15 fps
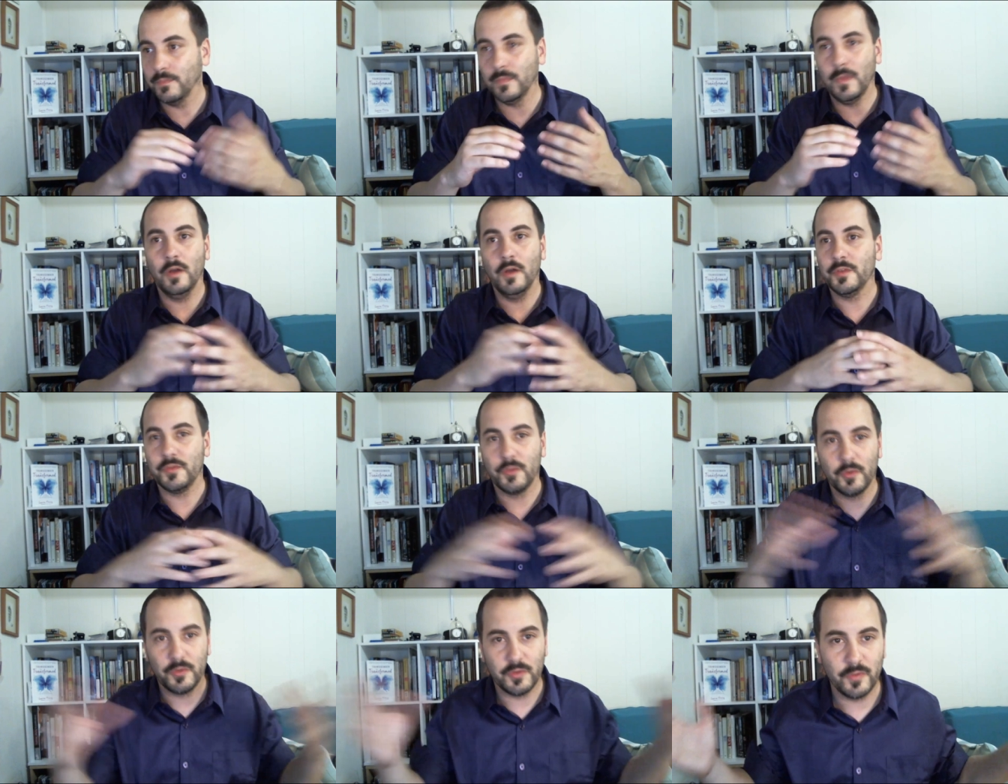all
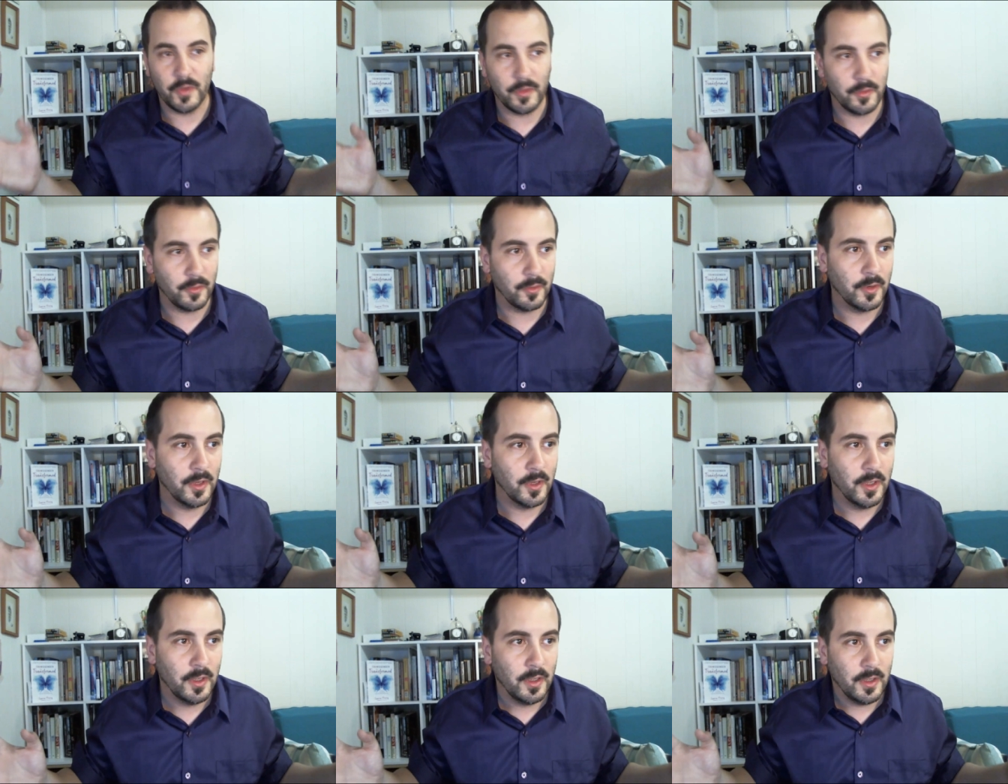sorts of other
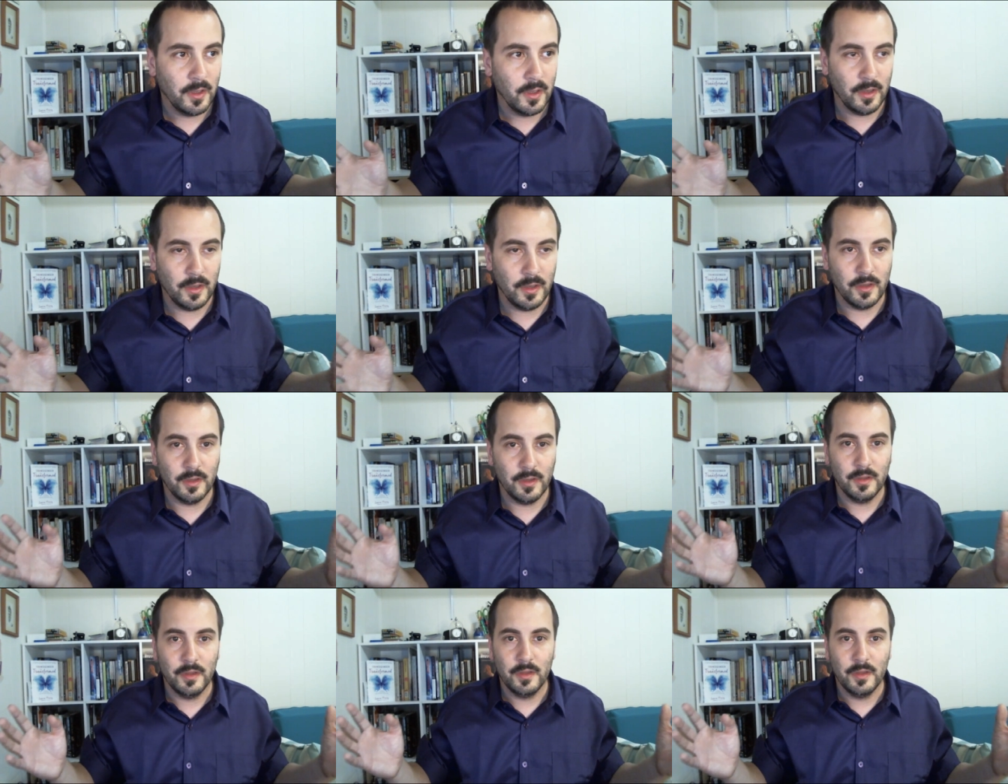uh,